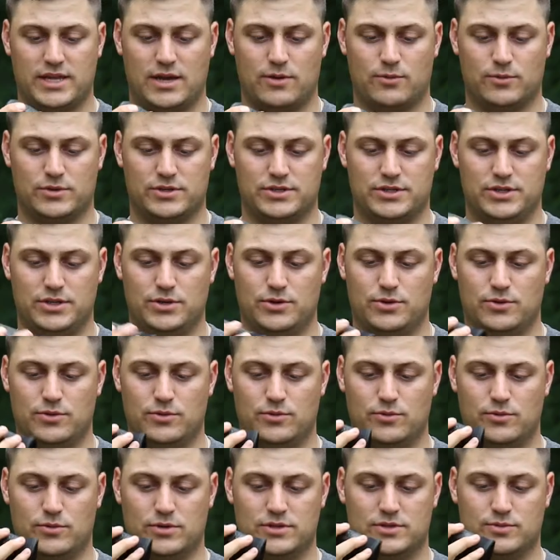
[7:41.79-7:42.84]
that would
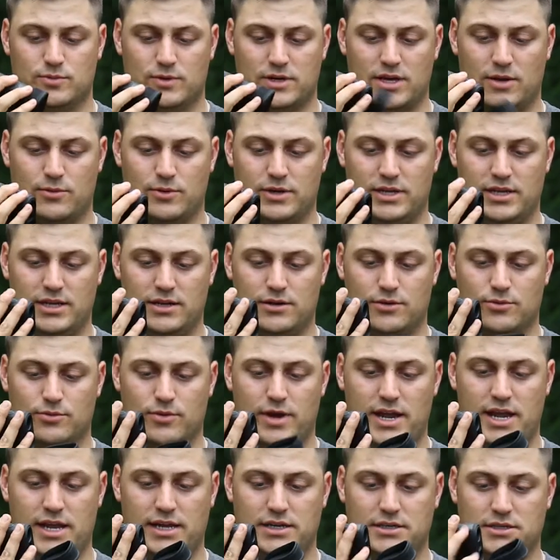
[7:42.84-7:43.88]
do was when I would hit a
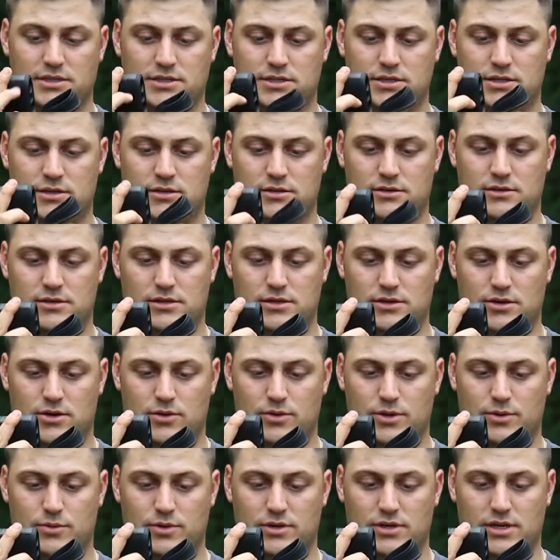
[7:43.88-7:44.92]
range, you know,